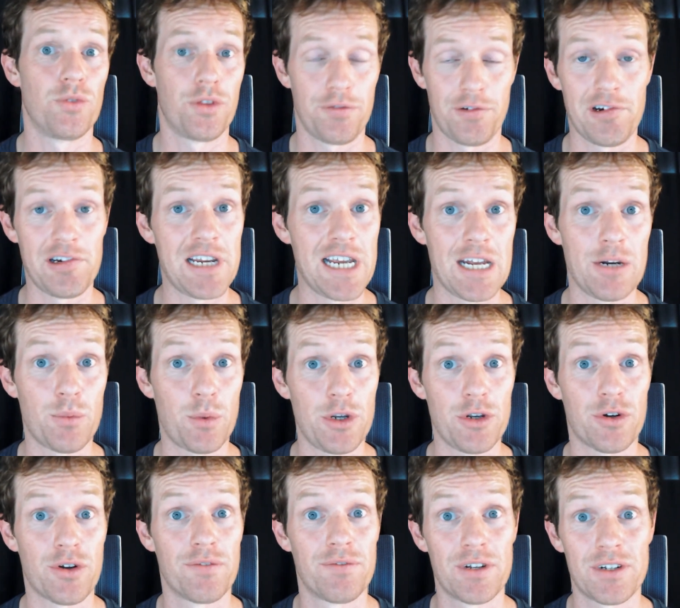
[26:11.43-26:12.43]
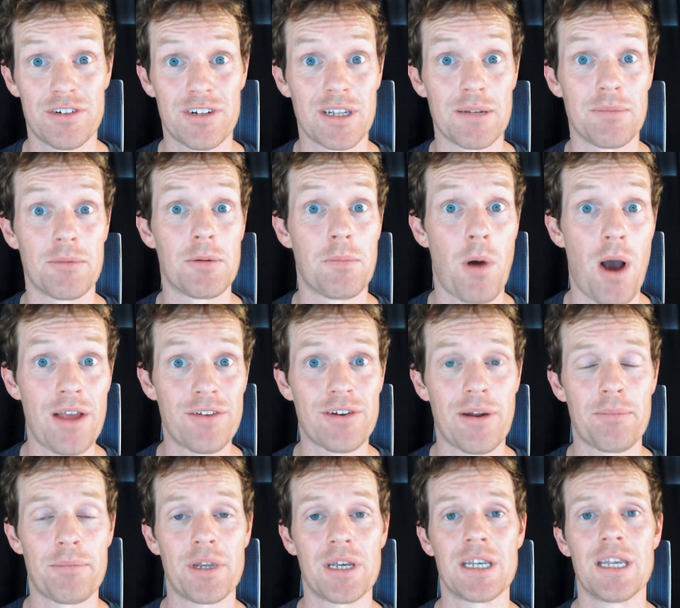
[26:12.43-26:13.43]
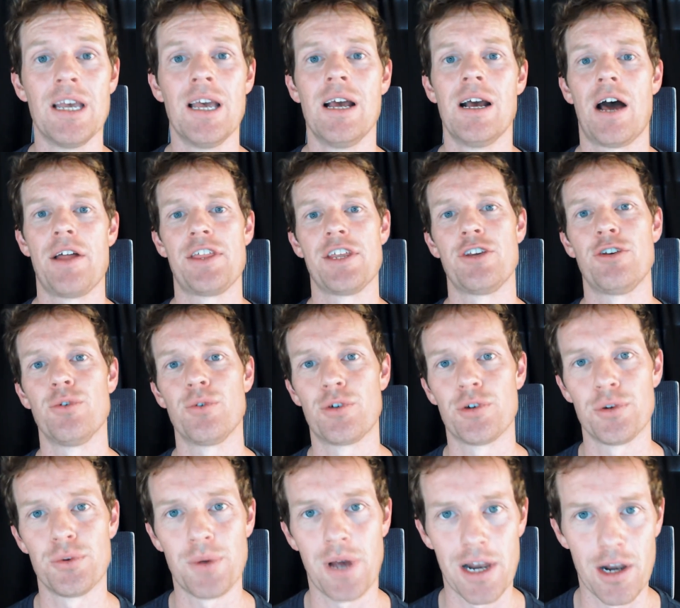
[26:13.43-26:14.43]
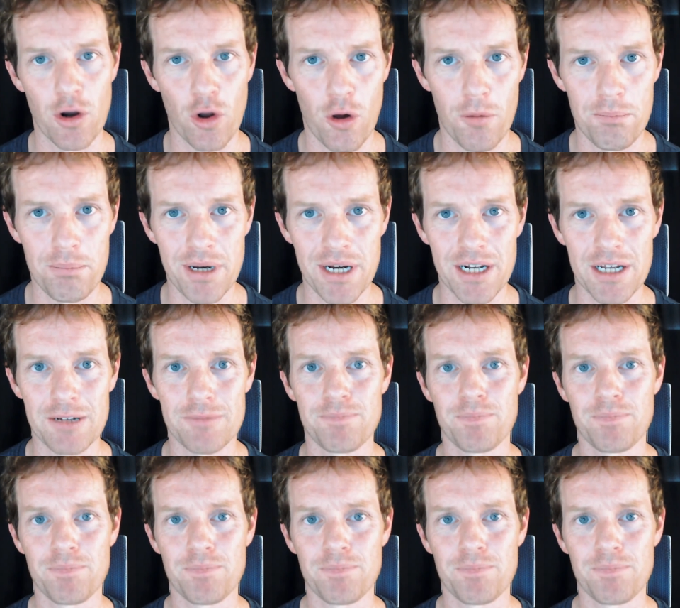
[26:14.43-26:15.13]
the very end where you're convincing them to buy something, I think you'll do a lot better